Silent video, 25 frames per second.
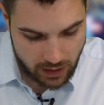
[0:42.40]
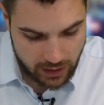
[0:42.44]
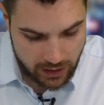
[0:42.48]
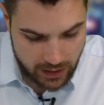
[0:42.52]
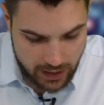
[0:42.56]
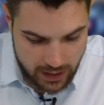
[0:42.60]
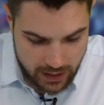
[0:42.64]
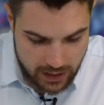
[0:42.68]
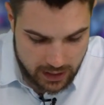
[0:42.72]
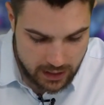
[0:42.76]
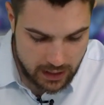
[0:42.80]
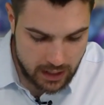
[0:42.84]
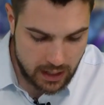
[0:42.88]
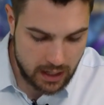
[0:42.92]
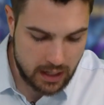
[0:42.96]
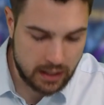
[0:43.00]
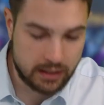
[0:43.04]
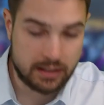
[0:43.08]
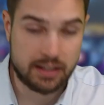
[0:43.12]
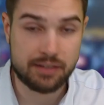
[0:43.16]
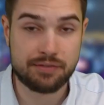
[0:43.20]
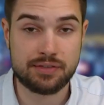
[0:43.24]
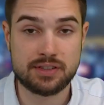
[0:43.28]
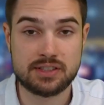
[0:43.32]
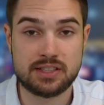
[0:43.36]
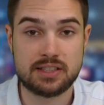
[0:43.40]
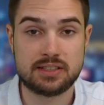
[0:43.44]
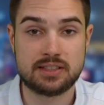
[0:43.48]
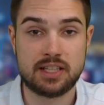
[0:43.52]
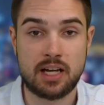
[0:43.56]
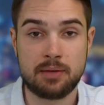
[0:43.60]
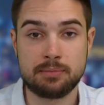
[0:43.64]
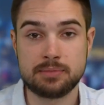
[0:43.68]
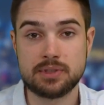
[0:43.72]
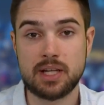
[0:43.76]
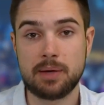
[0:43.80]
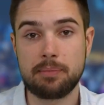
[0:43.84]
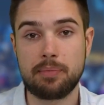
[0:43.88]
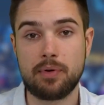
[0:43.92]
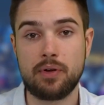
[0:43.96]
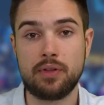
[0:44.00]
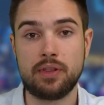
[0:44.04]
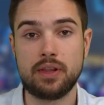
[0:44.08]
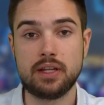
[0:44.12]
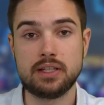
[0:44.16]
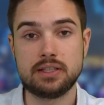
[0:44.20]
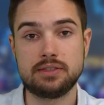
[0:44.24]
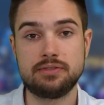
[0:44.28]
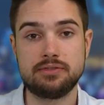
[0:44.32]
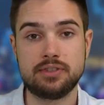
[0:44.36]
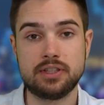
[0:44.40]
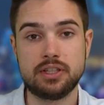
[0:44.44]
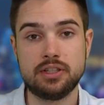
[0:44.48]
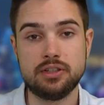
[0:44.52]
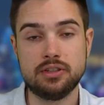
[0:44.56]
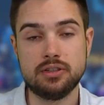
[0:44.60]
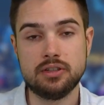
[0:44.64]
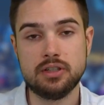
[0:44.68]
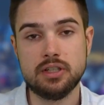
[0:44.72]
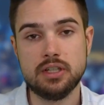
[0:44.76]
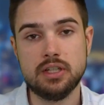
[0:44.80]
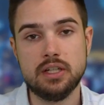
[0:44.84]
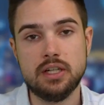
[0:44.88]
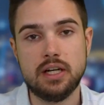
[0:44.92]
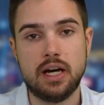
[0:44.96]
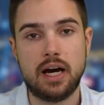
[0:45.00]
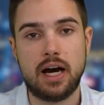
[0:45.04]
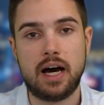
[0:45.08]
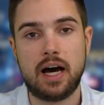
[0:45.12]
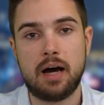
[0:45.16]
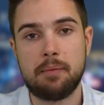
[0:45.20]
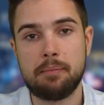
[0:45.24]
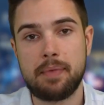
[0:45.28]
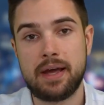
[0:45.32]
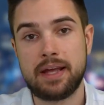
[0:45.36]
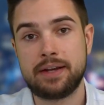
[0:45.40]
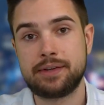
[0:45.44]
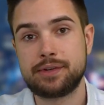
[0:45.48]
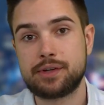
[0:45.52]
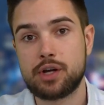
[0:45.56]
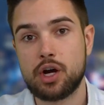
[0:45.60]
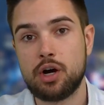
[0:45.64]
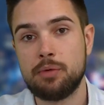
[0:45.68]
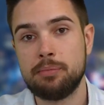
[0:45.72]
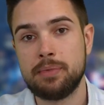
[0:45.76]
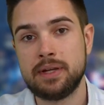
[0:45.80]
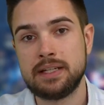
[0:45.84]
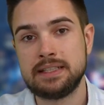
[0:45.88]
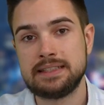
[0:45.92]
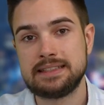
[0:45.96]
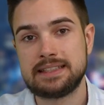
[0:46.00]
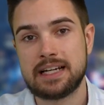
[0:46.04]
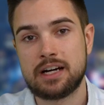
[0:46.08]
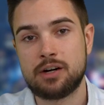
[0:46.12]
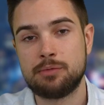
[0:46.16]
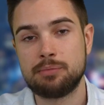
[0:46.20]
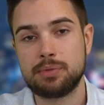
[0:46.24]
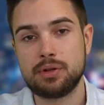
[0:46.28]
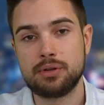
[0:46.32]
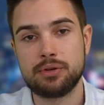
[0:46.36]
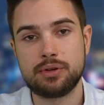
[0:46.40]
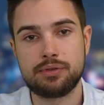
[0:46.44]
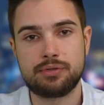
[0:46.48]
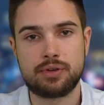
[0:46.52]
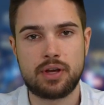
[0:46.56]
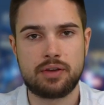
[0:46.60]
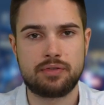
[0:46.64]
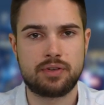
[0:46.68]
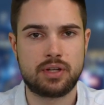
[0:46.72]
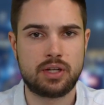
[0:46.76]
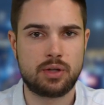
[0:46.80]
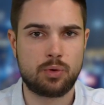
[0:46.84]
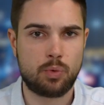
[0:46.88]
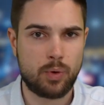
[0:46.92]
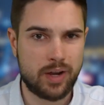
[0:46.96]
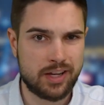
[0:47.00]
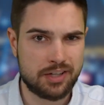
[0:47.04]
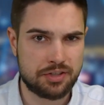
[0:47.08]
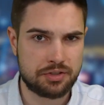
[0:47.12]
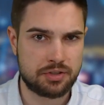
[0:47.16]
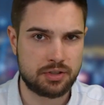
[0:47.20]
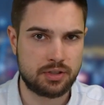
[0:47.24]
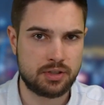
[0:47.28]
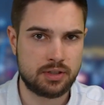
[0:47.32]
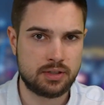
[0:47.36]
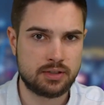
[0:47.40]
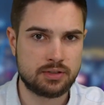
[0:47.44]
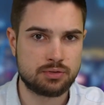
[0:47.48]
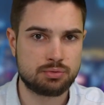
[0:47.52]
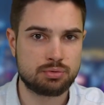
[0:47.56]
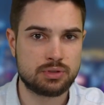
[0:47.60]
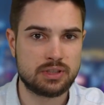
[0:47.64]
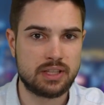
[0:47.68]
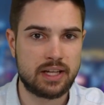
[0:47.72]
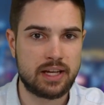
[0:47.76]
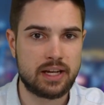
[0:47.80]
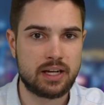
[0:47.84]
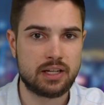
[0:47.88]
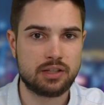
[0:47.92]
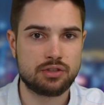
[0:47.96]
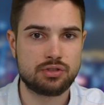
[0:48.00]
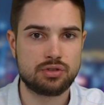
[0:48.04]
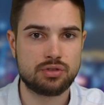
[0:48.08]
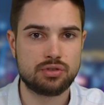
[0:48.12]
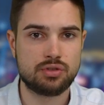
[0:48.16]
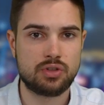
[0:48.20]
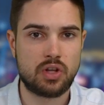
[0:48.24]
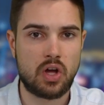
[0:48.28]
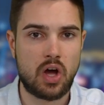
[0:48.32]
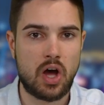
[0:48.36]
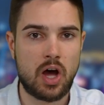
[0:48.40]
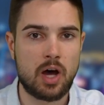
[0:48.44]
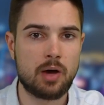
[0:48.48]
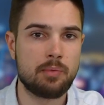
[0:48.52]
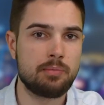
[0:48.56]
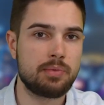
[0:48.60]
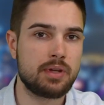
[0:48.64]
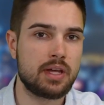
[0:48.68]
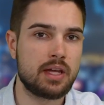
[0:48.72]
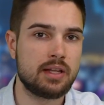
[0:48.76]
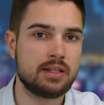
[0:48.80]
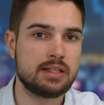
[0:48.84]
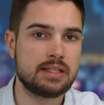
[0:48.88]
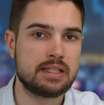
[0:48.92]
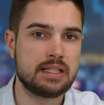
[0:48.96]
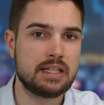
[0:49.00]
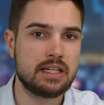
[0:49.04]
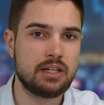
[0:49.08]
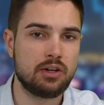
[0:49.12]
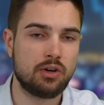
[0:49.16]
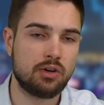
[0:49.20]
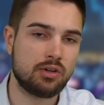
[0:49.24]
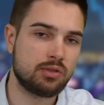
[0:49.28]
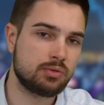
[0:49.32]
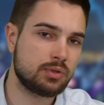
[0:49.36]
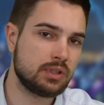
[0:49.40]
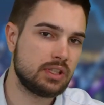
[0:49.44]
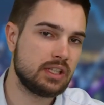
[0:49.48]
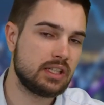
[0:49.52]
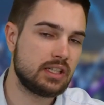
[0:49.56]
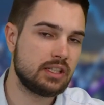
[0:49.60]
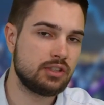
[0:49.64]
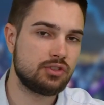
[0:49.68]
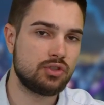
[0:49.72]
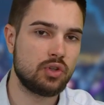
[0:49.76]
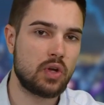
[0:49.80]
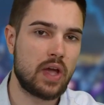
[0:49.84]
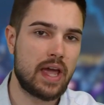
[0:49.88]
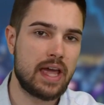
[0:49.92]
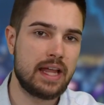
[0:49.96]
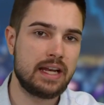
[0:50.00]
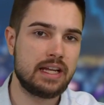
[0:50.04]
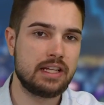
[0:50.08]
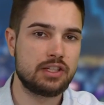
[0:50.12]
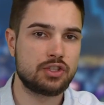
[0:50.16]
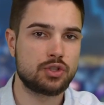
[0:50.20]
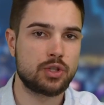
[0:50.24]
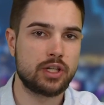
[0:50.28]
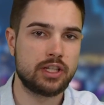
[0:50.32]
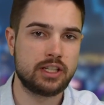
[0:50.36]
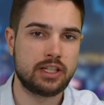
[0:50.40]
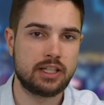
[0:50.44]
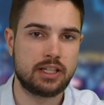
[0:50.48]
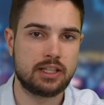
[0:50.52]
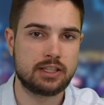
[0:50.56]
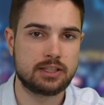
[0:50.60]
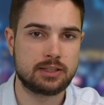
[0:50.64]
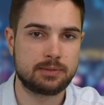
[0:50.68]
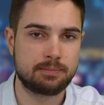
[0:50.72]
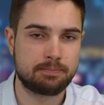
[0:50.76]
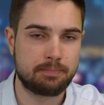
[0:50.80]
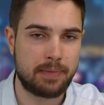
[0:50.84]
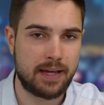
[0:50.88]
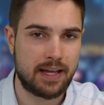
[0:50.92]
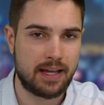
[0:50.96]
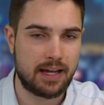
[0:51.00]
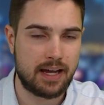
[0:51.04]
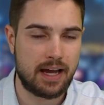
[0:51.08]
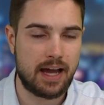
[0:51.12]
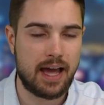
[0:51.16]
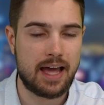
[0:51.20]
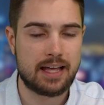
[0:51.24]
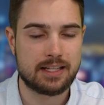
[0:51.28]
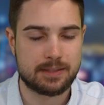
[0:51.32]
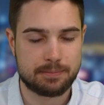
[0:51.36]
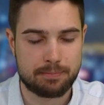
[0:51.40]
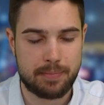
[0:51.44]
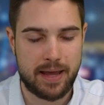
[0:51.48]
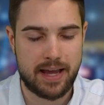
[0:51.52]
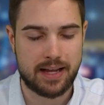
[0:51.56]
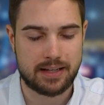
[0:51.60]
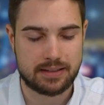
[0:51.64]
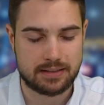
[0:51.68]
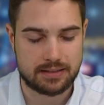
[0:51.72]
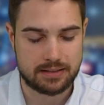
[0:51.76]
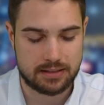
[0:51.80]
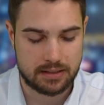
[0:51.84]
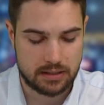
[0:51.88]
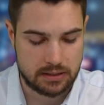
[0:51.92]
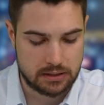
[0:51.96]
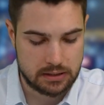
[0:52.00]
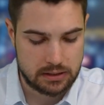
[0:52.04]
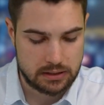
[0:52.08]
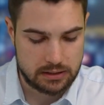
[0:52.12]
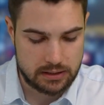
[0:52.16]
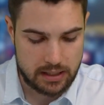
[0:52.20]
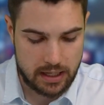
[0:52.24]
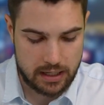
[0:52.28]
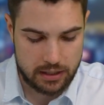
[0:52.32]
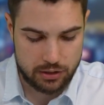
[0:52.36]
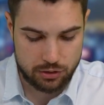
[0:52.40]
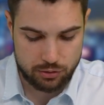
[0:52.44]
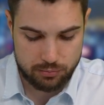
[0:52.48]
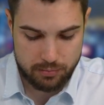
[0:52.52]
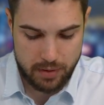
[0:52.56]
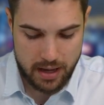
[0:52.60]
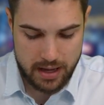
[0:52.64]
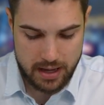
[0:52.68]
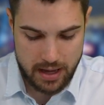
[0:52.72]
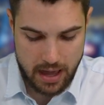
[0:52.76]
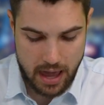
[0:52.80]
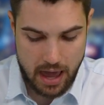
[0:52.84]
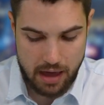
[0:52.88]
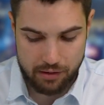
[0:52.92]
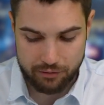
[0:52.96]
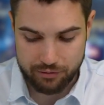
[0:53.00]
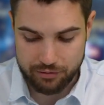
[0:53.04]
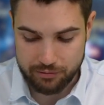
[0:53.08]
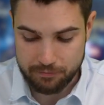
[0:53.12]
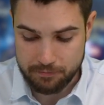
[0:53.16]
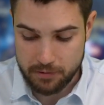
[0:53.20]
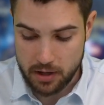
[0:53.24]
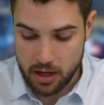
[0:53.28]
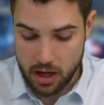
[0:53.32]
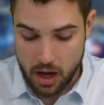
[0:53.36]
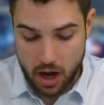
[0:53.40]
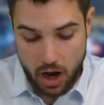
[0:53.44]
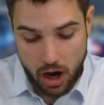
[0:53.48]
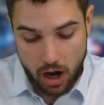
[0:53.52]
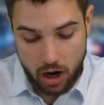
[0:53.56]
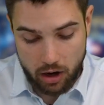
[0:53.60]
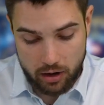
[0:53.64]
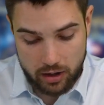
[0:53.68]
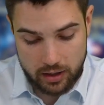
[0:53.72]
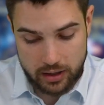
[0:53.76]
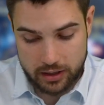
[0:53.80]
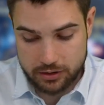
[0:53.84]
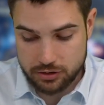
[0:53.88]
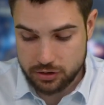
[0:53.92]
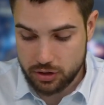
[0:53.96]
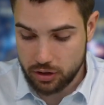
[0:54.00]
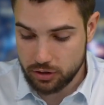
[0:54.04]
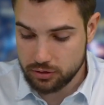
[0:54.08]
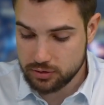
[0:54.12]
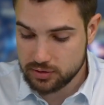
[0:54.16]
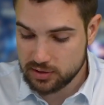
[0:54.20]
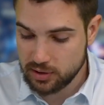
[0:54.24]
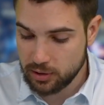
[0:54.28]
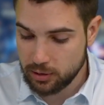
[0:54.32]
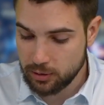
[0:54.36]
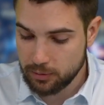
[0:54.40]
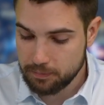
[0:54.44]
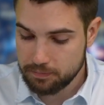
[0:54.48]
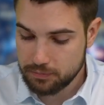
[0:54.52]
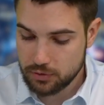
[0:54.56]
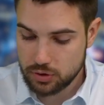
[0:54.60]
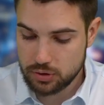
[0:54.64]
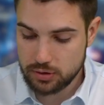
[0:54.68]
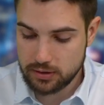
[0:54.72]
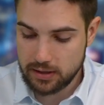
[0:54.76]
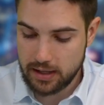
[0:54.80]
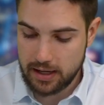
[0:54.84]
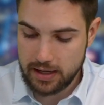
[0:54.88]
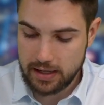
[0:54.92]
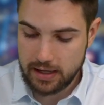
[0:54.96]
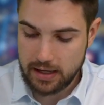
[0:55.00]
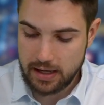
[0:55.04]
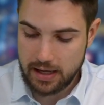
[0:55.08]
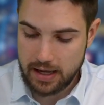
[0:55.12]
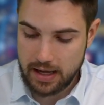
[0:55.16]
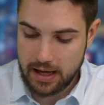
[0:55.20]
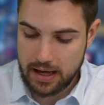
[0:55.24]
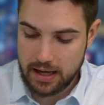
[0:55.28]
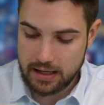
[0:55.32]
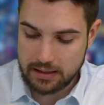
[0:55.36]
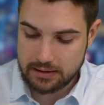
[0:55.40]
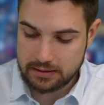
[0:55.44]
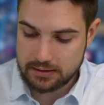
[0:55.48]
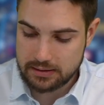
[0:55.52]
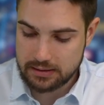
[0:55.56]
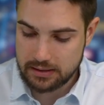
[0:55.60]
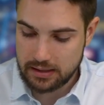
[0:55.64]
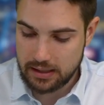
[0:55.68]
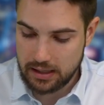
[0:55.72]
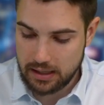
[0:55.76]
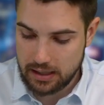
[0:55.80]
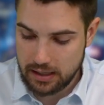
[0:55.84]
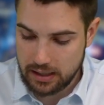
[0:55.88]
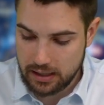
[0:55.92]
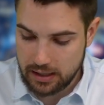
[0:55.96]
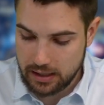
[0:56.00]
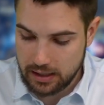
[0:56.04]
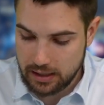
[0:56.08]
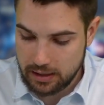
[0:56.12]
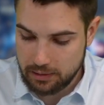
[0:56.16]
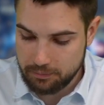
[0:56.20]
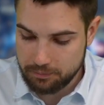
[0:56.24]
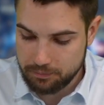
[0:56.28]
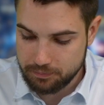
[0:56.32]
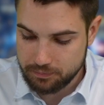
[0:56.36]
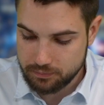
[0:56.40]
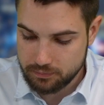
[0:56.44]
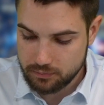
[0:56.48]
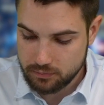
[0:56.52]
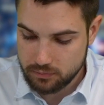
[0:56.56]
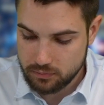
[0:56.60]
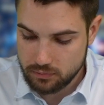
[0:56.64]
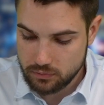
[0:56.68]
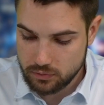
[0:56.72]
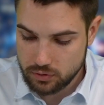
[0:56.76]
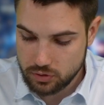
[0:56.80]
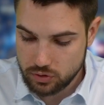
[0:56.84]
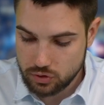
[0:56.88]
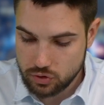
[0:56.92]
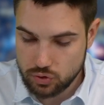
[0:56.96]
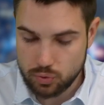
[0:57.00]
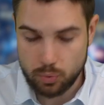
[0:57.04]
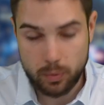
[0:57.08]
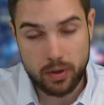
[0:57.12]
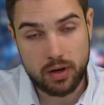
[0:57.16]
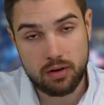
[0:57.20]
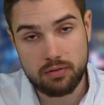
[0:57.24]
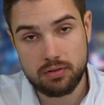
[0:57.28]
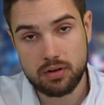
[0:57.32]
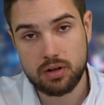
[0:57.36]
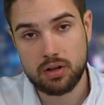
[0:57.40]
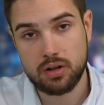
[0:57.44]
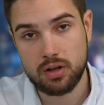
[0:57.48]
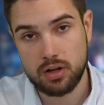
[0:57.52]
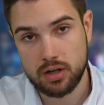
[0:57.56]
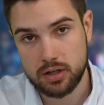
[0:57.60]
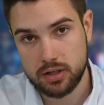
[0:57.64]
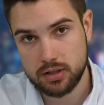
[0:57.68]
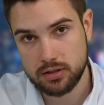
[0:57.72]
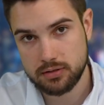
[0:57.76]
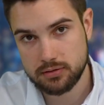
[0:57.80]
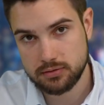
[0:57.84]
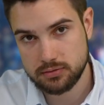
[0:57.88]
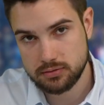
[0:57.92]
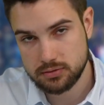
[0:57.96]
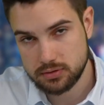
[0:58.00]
and uh, give us a thumbs up on this video um, and comment down below if you have any questions related to the RBNZ or related to any trading aspe aspects that you may have. All right, let's go. So today at um, 12 o'clock,